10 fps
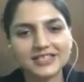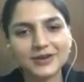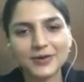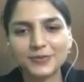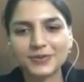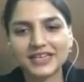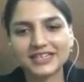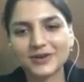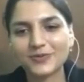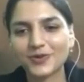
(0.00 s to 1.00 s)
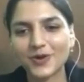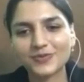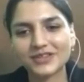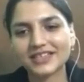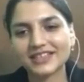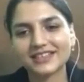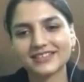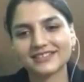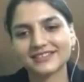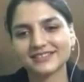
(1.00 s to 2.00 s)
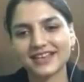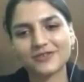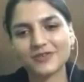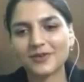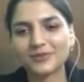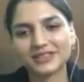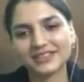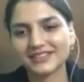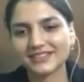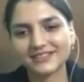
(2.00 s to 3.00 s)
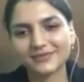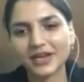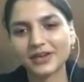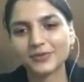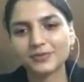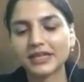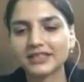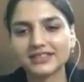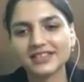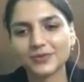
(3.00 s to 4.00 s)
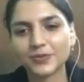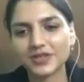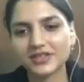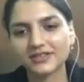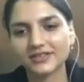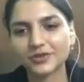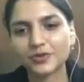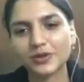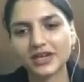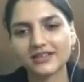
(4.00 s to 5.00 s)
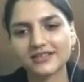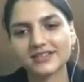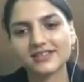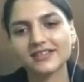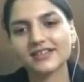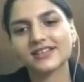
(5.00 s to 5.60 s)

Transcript: So pick it up from the environment. So my mother was a Ghoomar dancer.